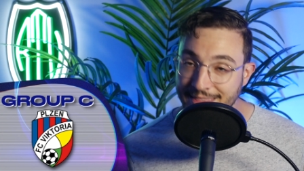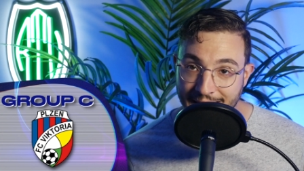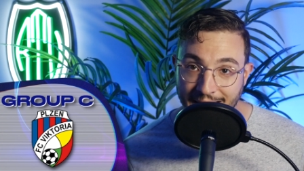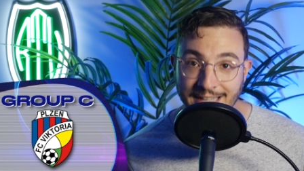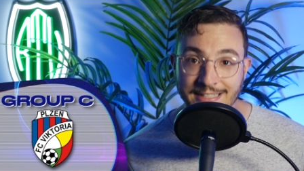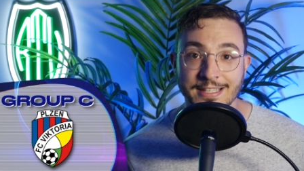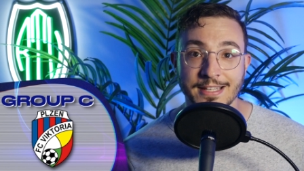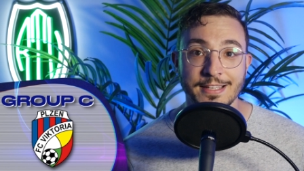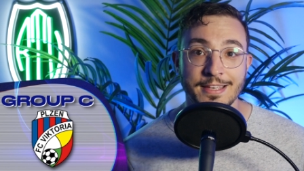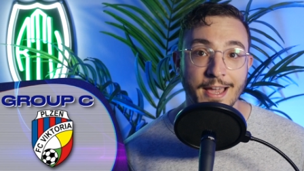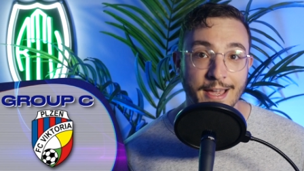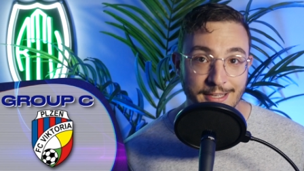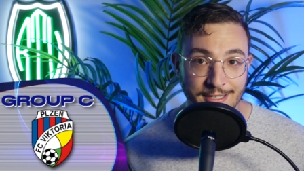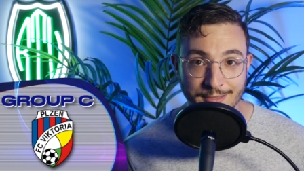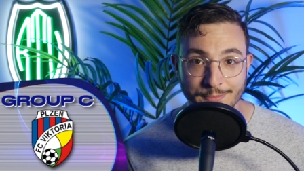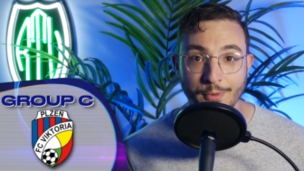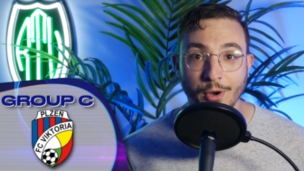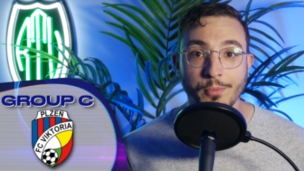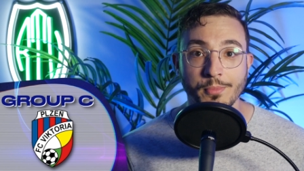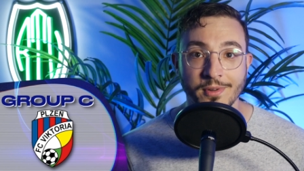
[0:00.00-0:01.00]
that's a
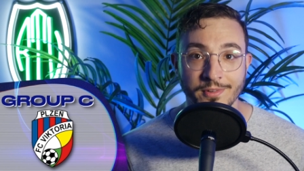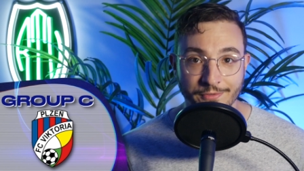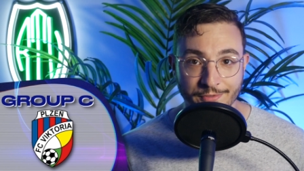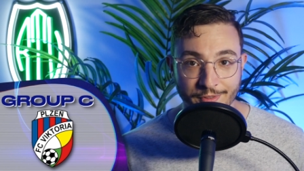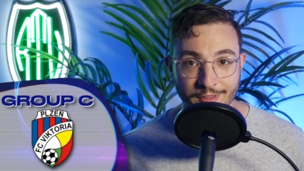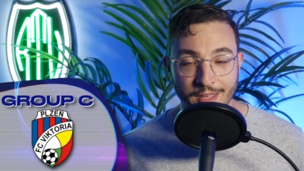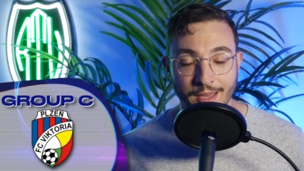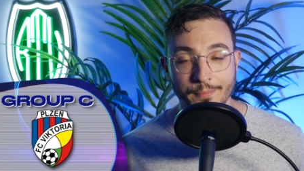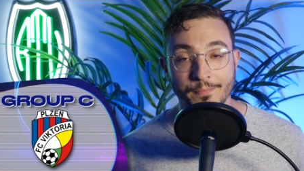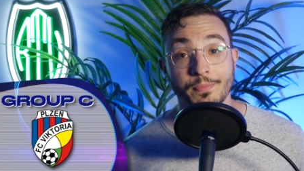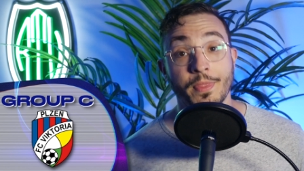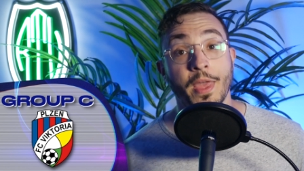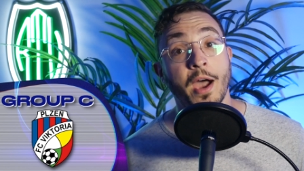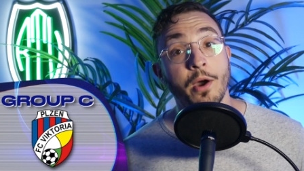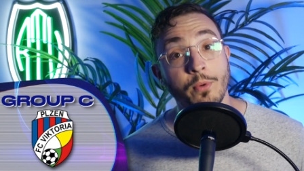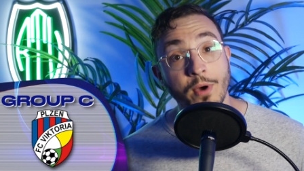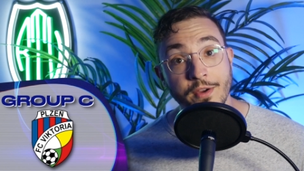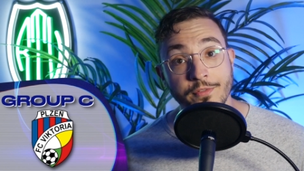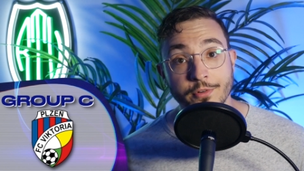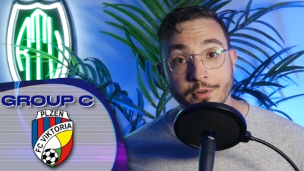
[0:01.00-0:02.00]
yikes moment for them.
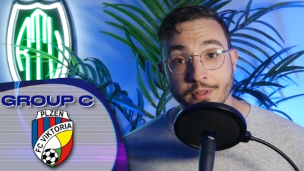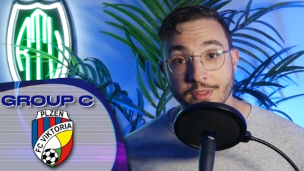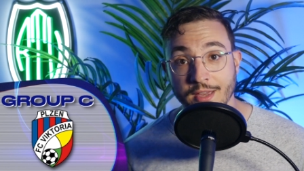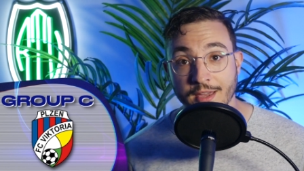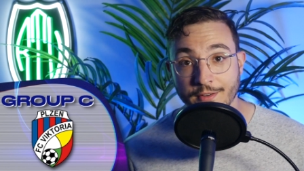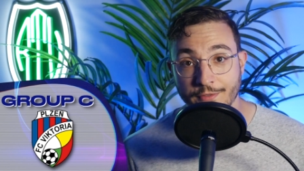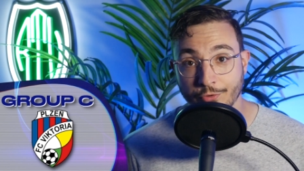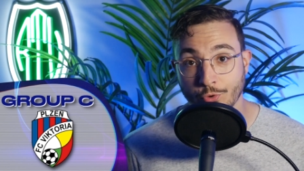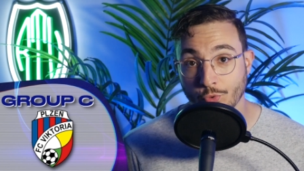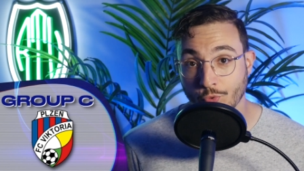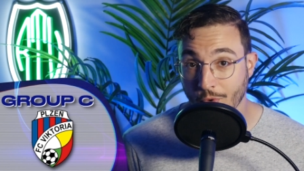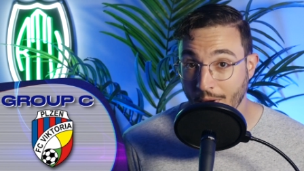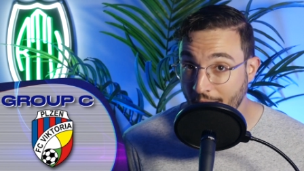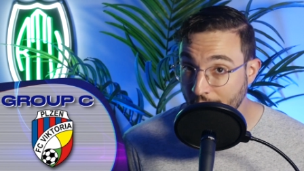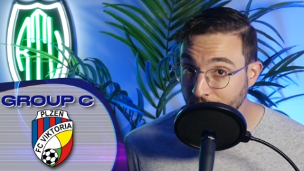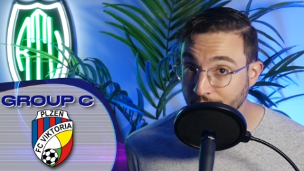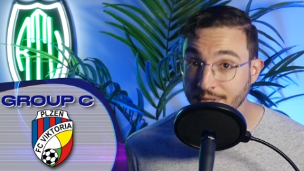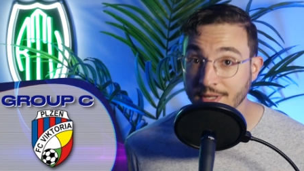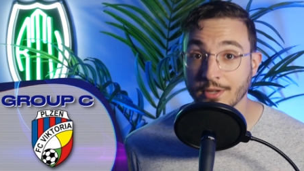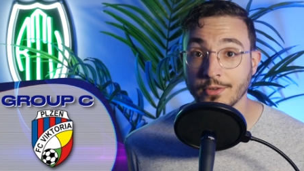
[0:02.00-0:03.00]
However, they have
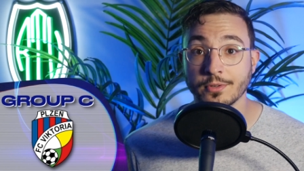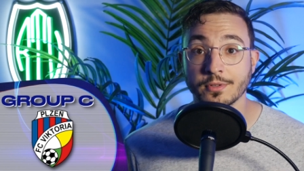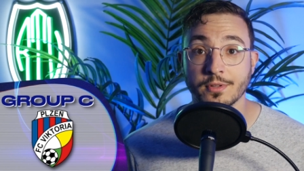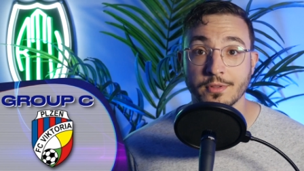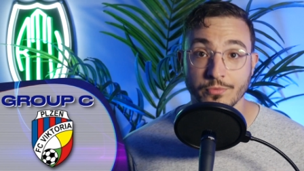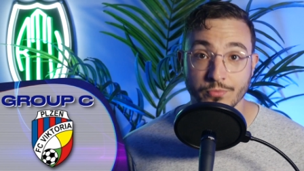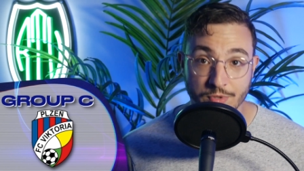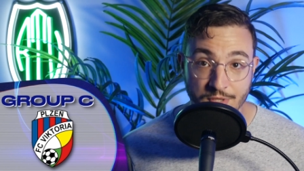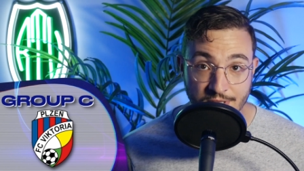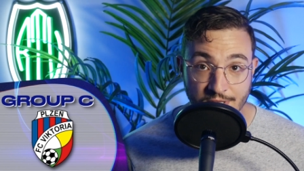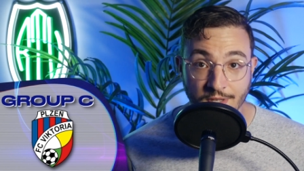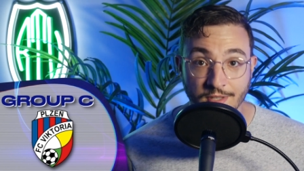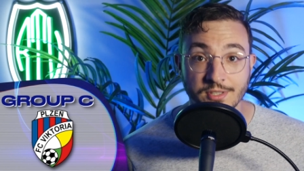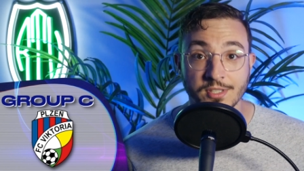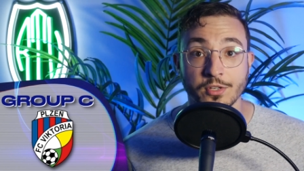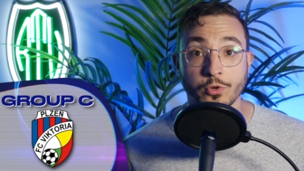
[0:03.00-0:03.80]
ground out the results